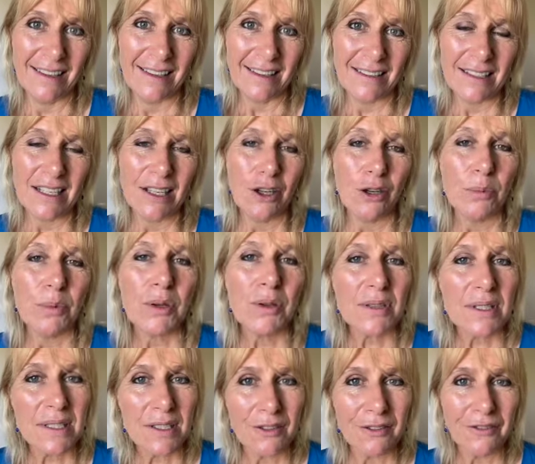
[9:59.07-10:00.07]
to help
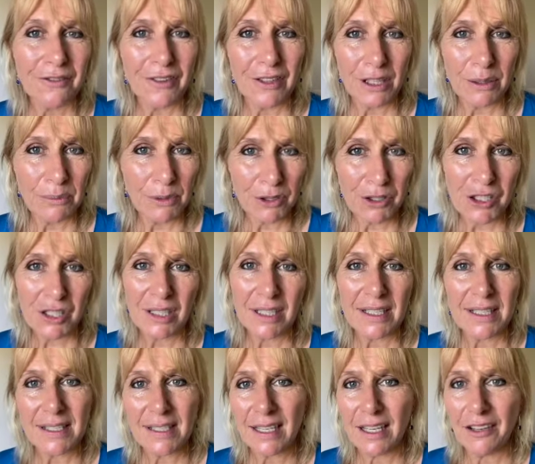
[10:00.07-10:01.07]
yourself feel emotionally
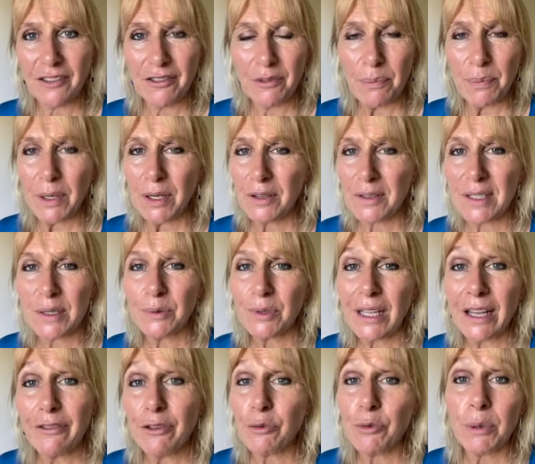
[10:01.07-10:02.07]
safe because it will
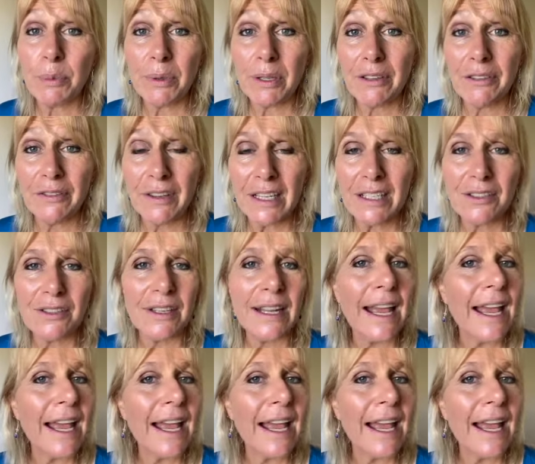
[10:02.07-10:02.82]
have a ripple effect on